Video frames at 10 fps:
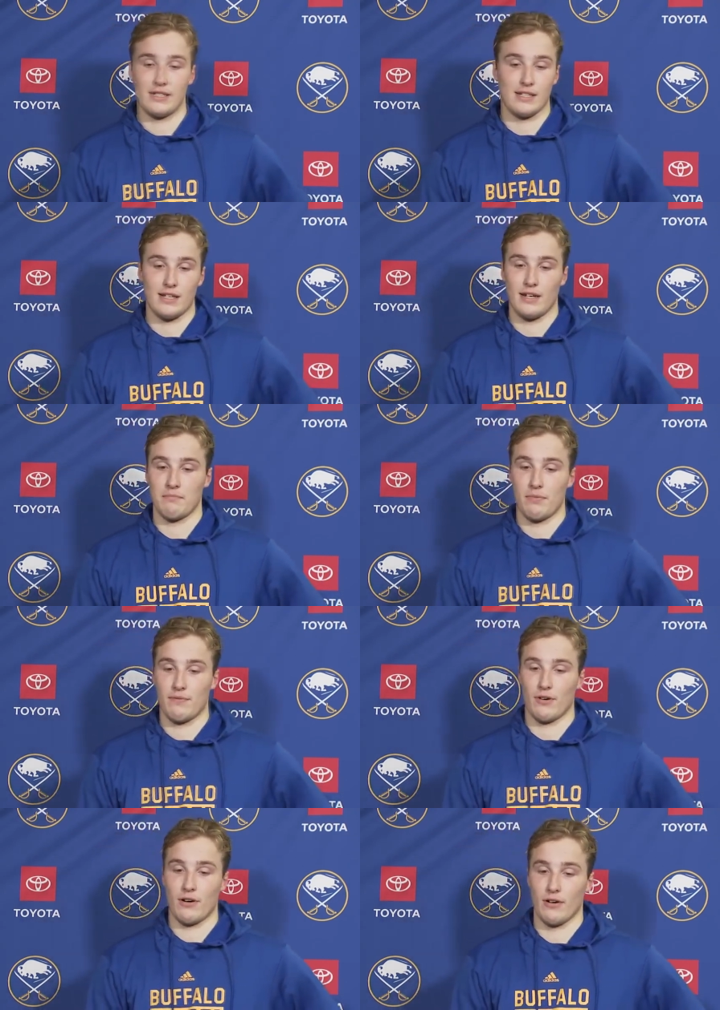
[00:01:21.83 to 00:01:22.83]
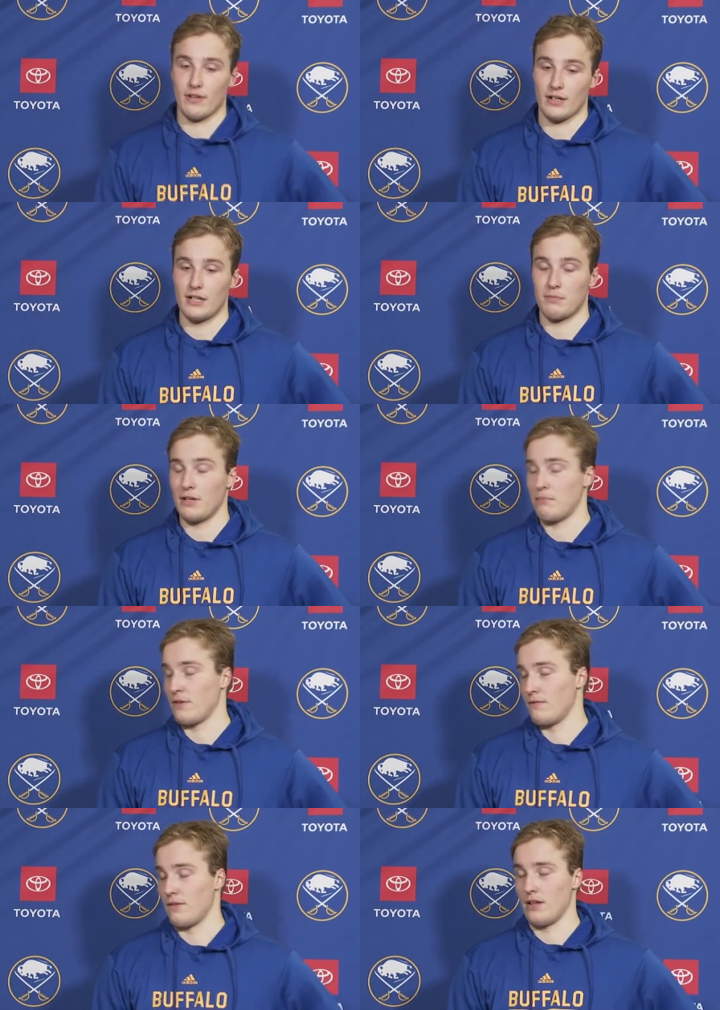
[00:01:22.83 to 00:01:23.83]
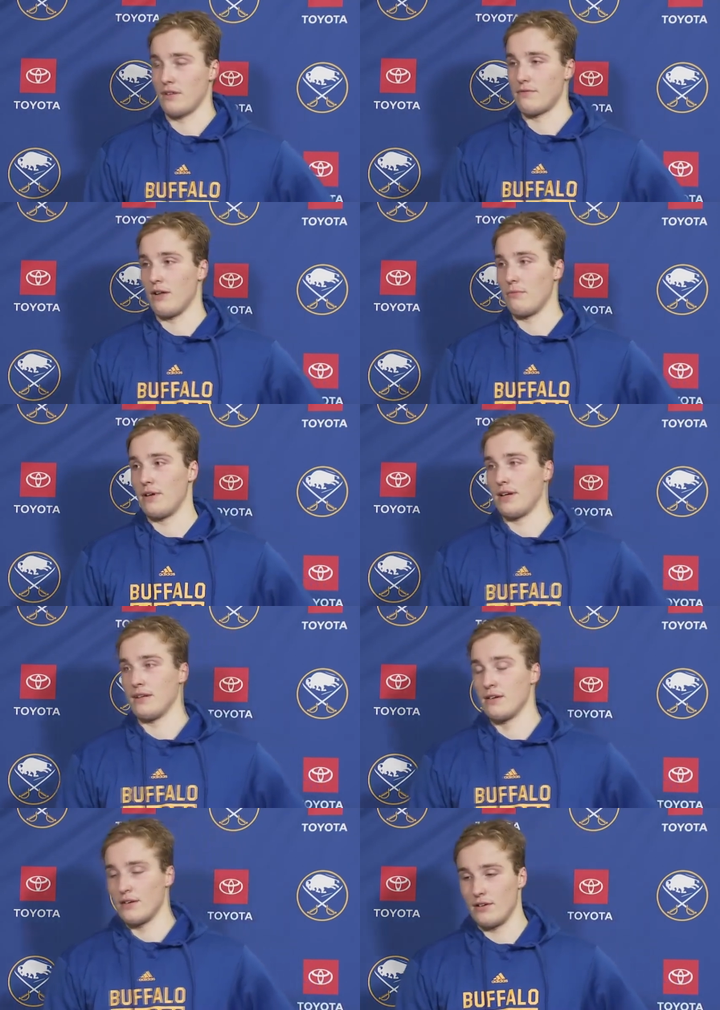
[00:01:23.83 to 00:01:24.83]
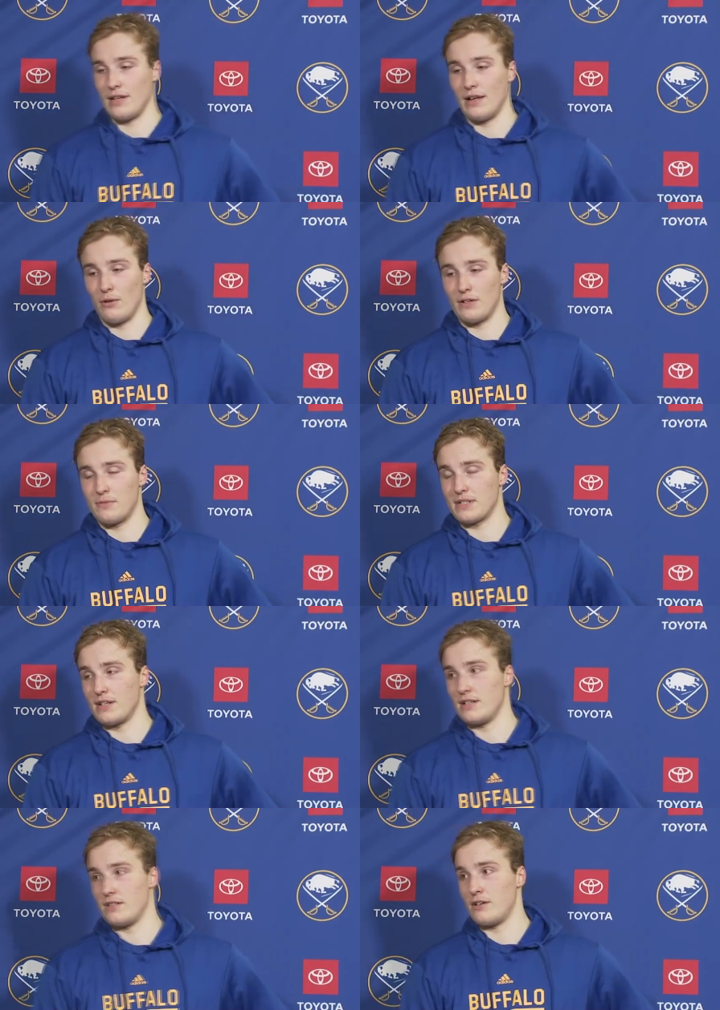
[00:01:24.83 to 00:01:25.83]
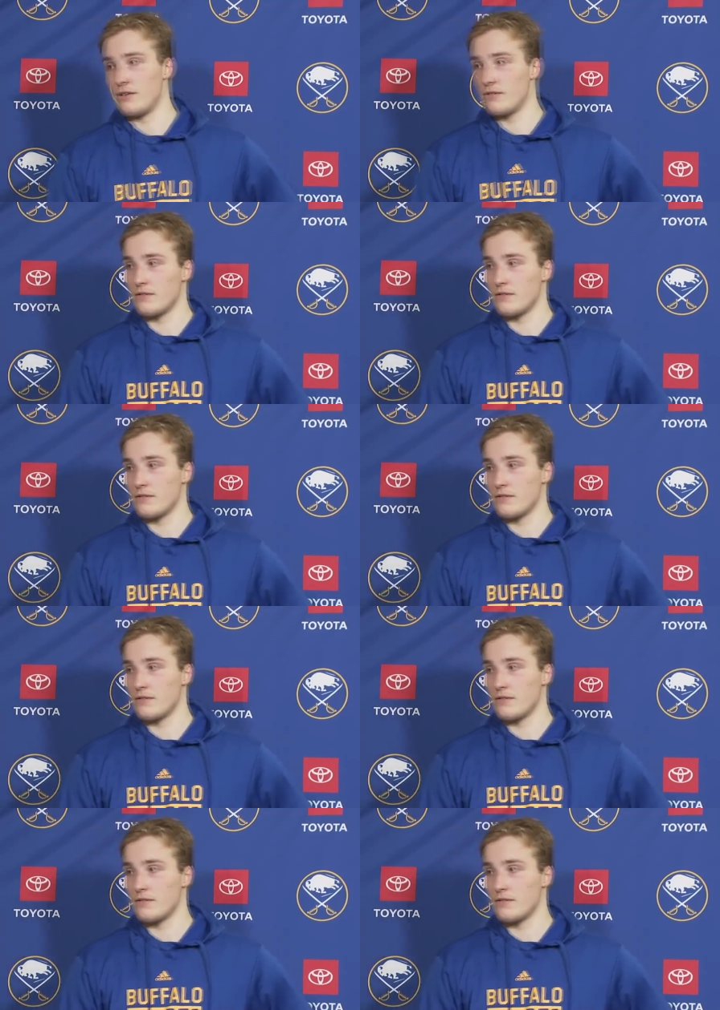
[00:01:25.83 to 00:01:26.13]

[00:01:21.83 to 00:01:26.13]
As I said before, you know, the guys played well in front of me, and you know, that always makes it easier.